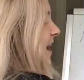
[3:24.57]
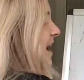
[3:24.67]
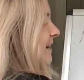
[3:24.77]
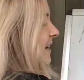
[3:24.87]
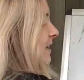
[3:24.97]

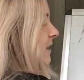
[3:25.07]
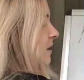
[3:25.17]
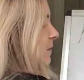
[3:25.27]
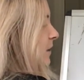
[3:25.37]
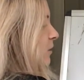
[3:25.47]
addends.
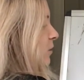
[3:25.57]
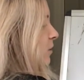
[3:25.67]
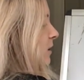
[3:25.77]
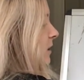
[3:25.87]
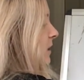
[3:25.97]
Make sure you
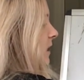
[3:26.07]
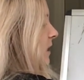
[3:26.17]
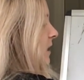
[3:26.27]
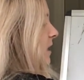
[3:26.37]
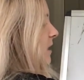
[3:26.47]
can say
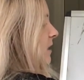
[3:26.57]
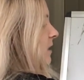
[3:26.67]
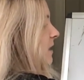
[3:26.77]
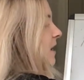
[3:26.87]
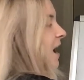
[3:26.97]
that,
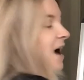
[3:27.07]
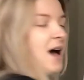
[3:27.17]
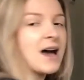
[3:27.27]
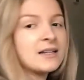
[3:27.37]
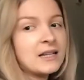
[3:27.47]
the
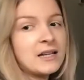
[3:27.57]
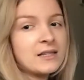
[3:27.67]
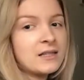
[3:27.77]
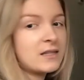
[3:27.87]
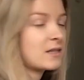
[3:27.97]

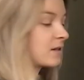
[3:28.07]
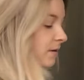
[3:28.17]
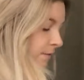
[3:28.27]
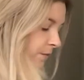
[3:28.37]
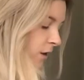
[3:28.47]
addends,
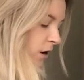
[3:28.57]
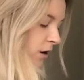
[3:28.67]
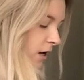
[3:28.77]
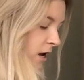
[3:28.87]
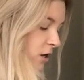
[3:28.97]

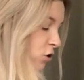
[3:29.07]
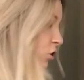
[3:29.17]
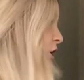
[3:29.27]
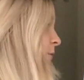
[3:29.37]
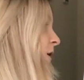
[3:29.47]
okay? So
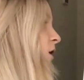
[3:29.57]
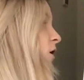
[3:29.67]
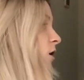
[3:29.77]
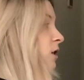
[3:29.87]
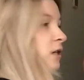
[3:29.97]
just
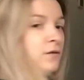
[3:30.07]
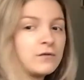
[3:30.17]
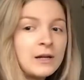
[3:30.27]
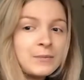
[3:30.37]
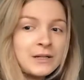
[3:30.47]
because I
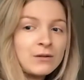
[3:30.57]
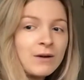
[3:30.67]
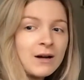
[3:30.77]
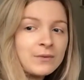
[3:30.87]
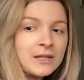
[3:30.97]
flipped it
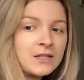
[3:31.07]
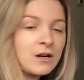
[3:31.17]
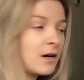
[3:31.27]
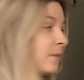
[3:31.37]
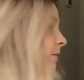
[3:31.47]
around this
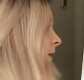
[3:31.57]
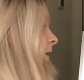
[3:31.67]
time,